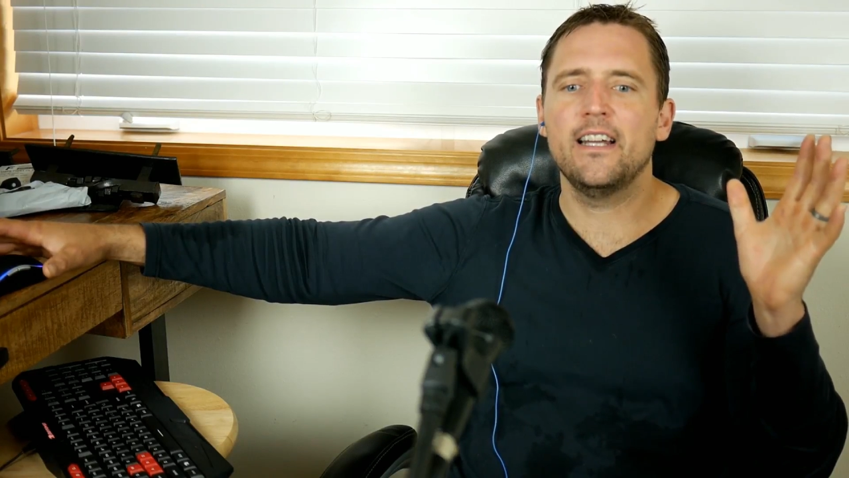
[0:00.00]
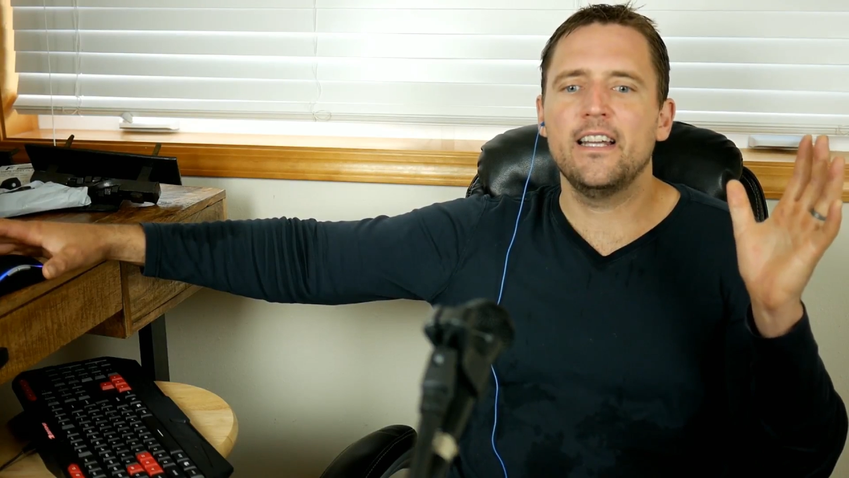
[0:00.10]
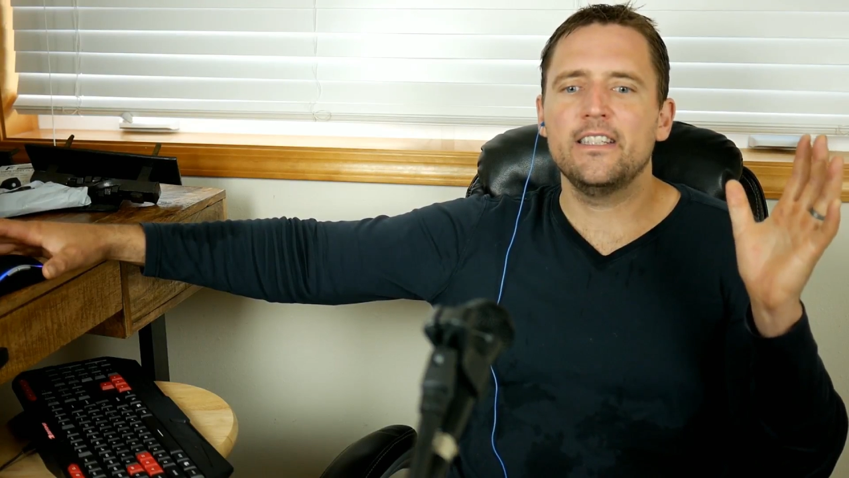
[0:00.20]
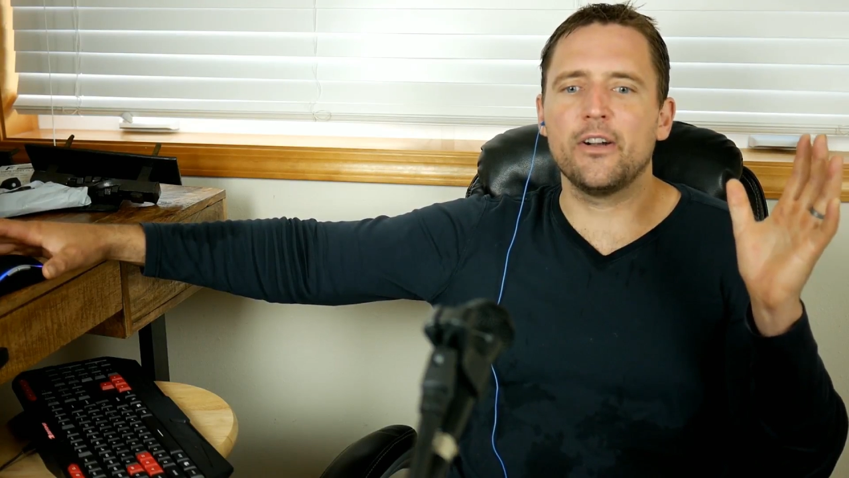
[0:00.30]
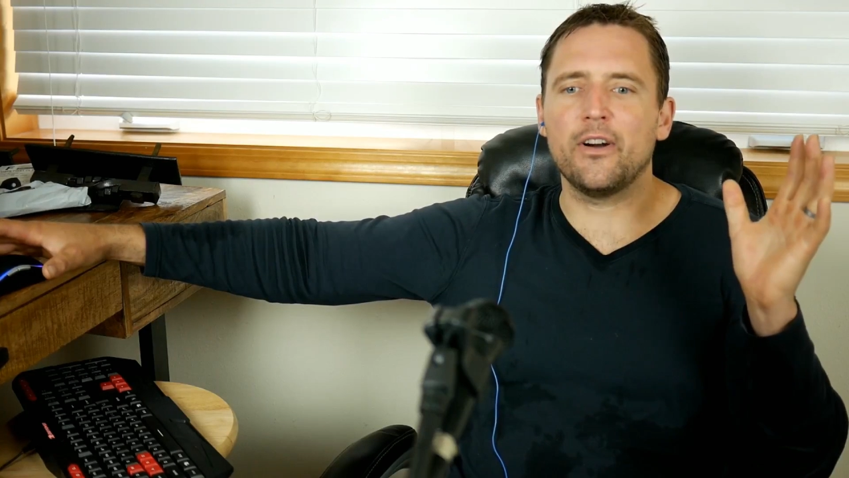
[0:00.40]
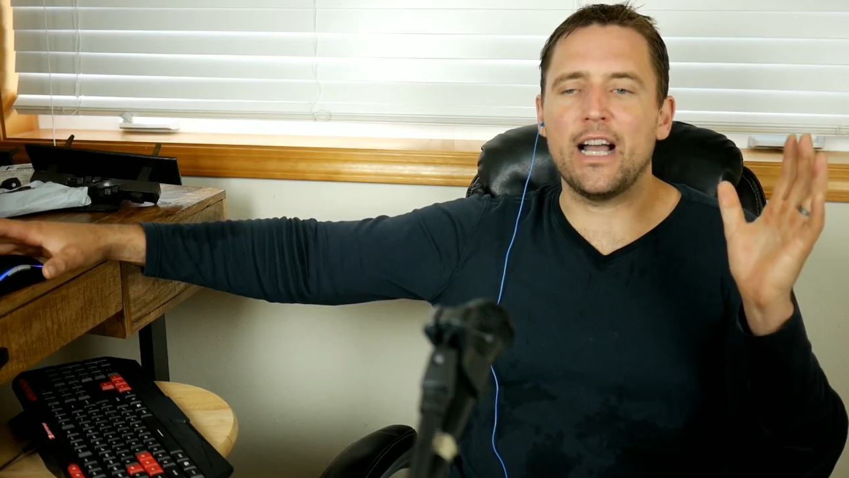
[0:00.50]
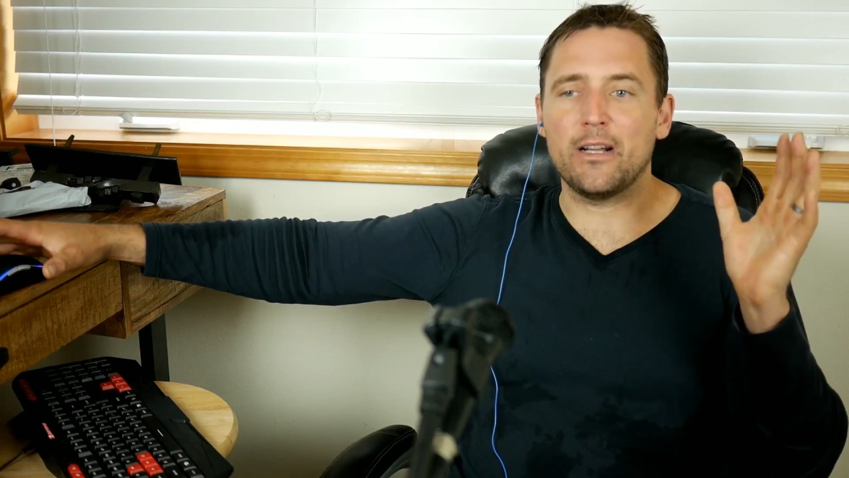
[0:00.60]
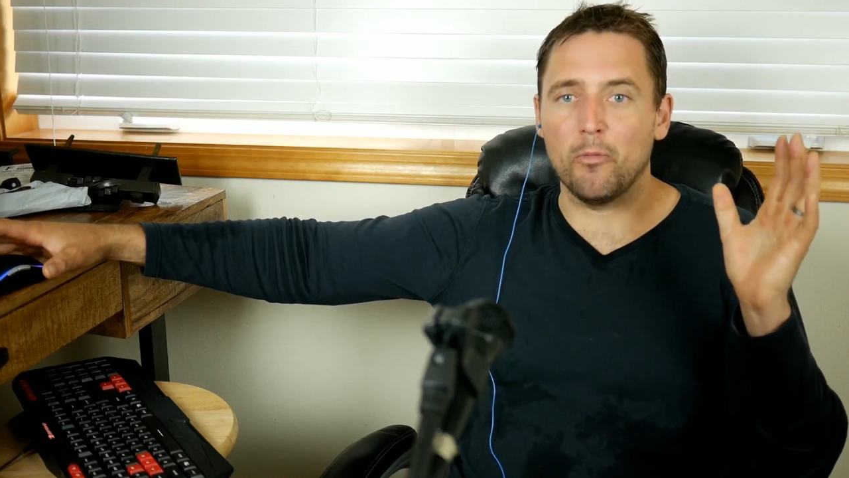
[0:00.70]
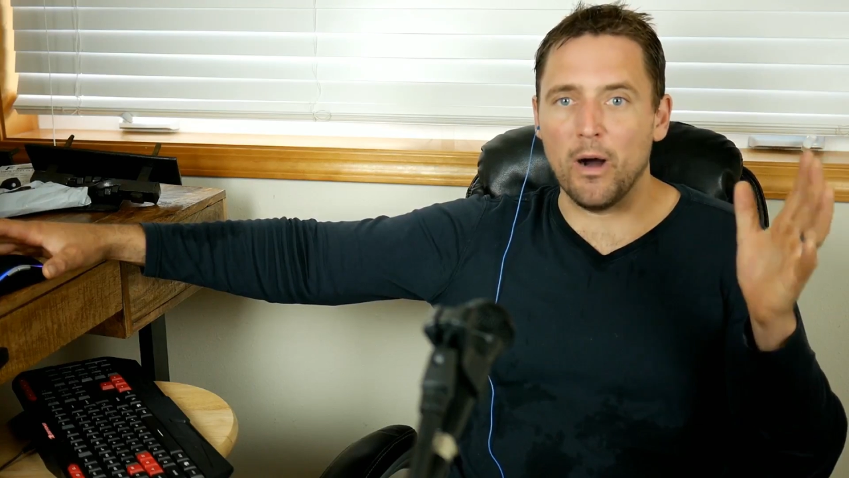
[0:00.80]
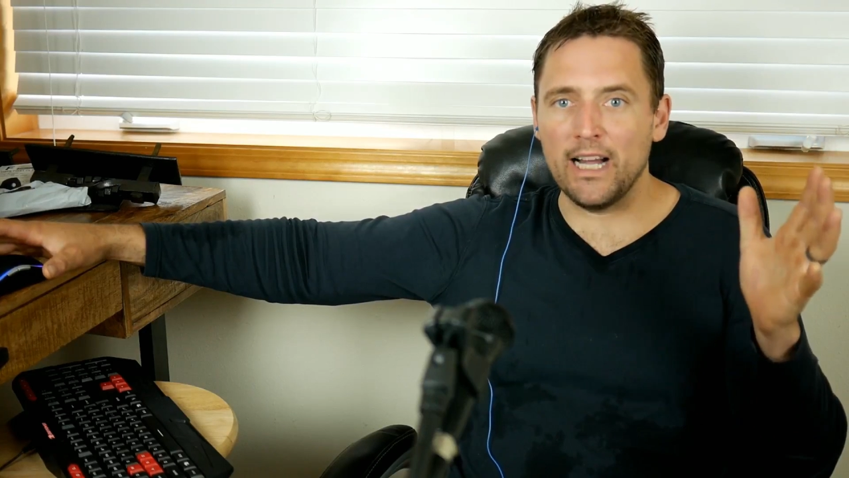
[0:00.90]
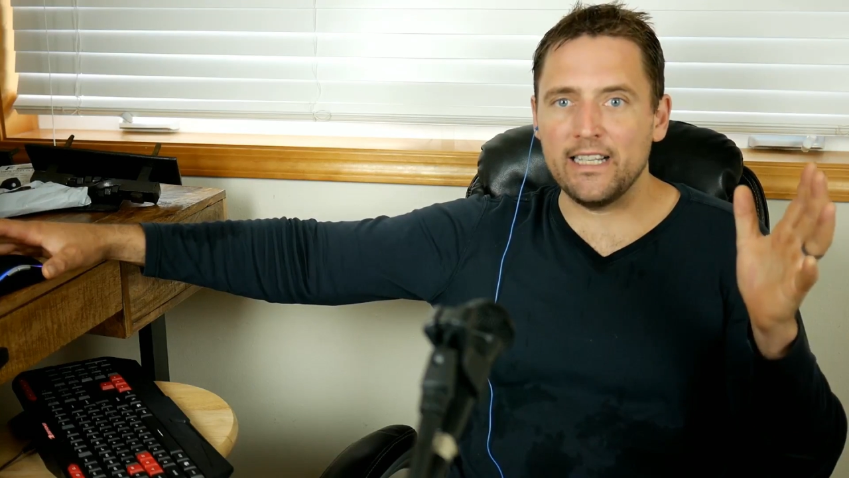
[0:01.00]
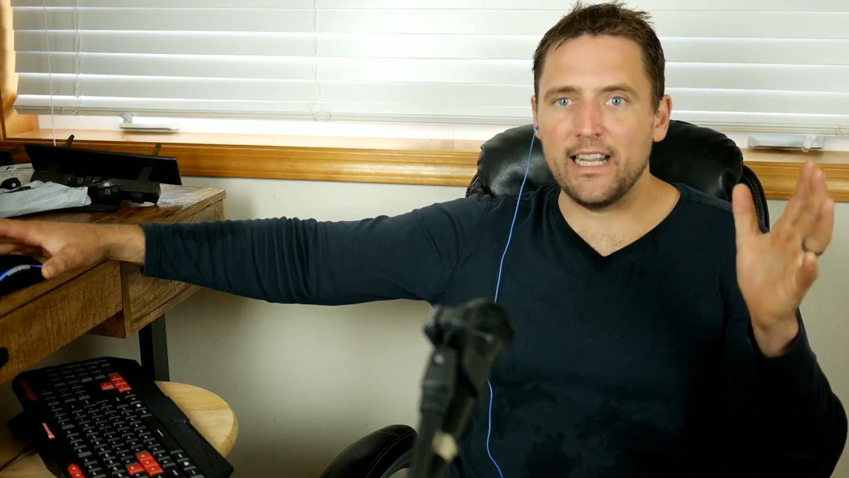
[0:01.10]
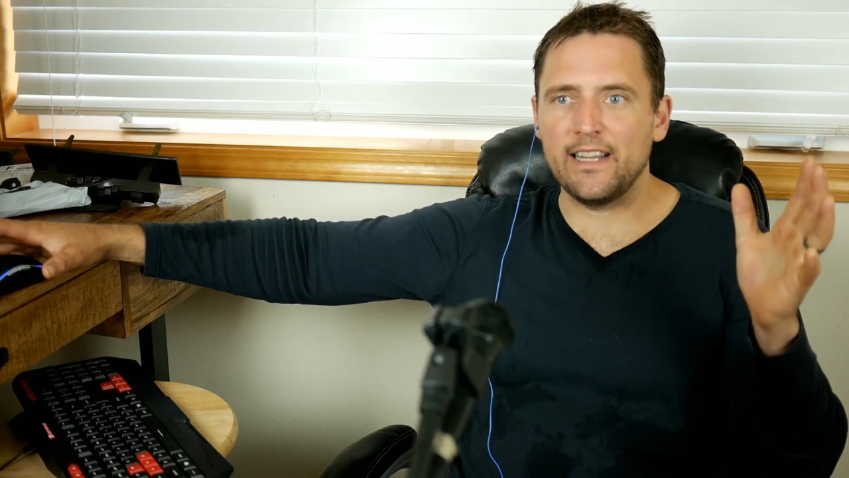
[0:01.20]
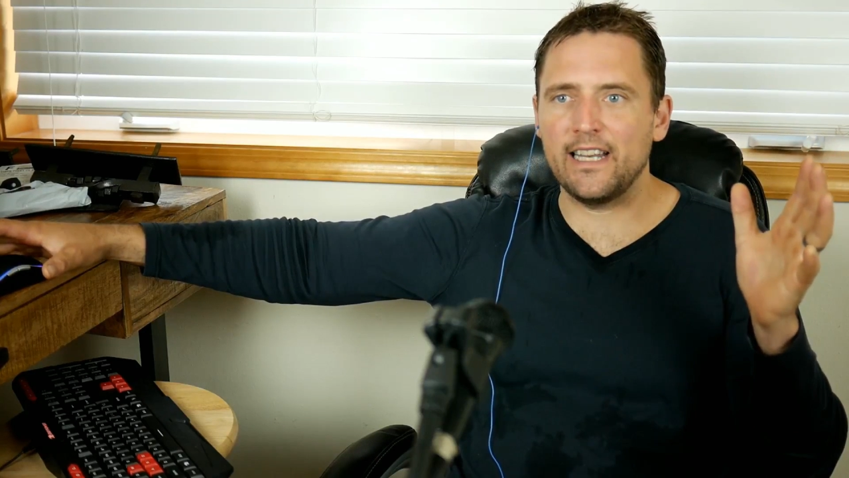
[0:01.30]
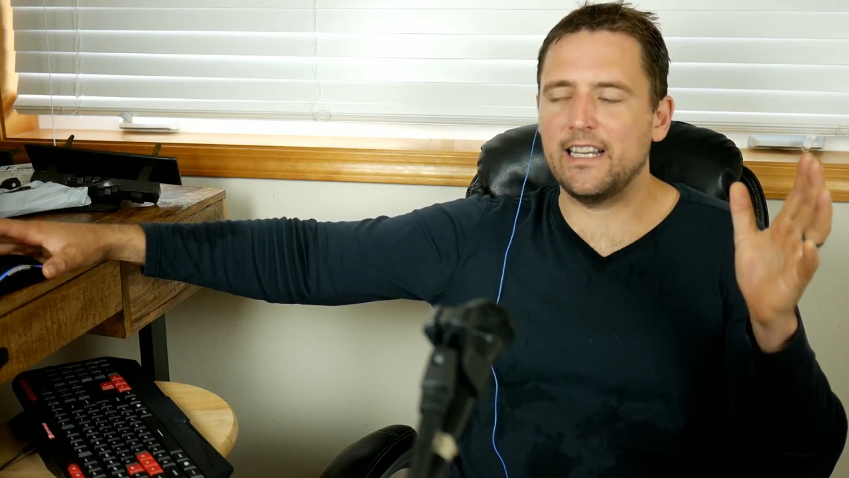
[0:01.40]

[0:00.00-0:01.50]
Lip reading: you're like, what? And then